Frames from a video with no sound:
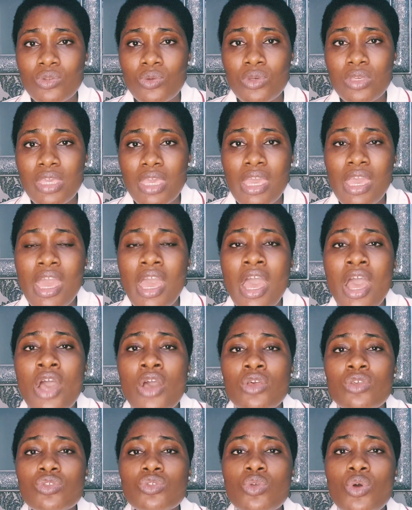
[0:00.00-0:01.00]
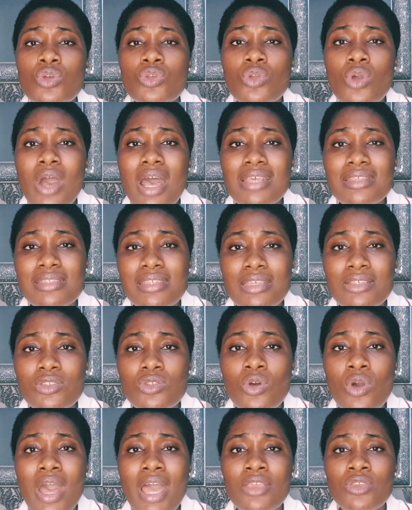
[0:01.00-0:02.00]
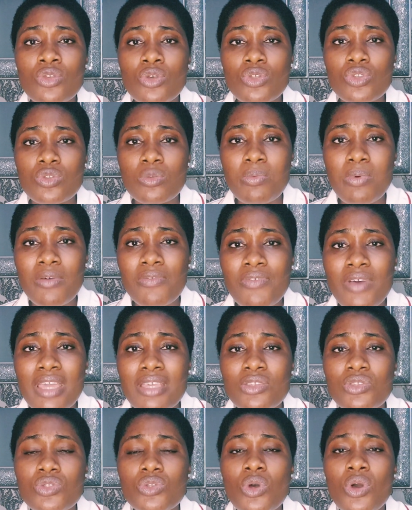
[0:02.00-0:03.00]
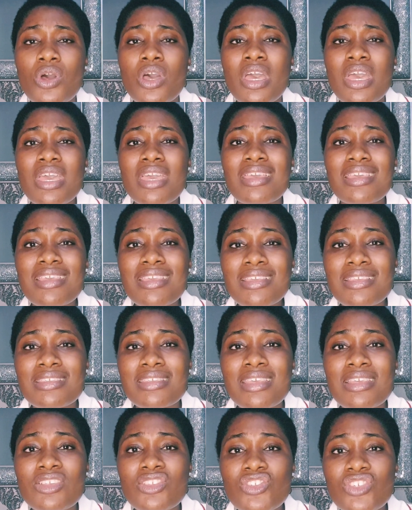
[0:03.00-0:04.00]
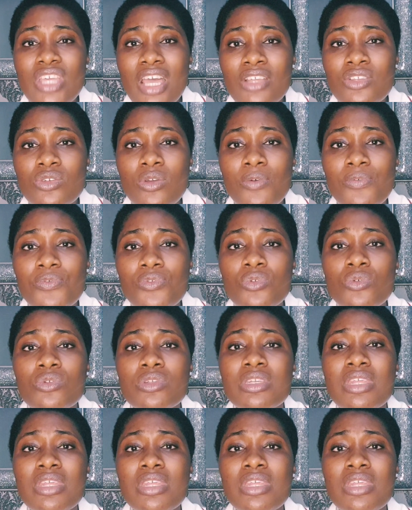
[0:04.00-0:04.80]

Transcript: Okay, so your assessor and your supervisor is in charge of you.